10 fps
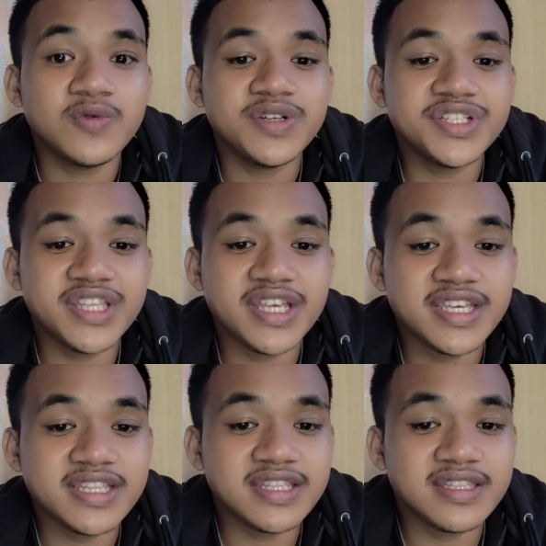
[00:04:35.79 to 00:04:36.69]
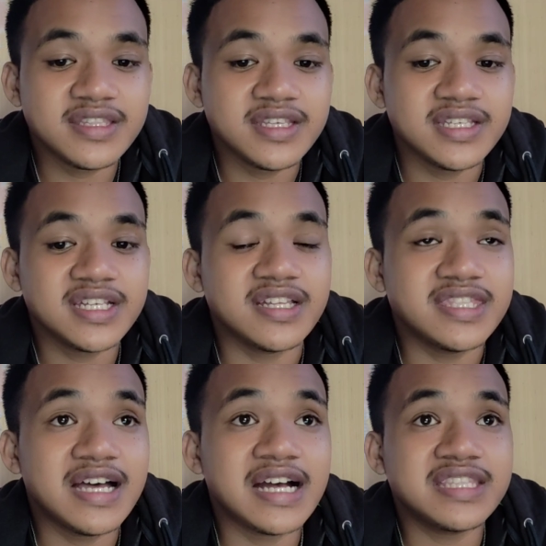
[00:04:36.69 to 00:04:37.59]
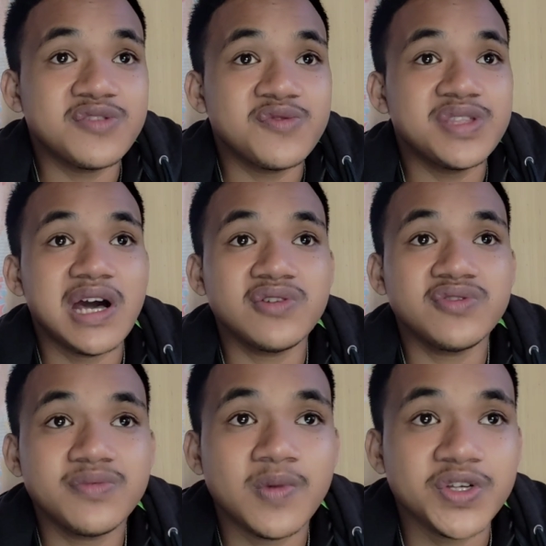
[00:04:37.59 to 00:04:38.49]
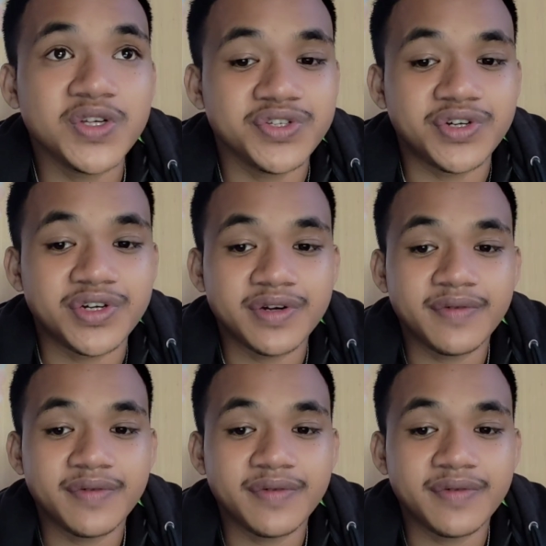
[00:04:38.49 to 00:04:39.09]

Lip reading: which the heat is conducted without moisture.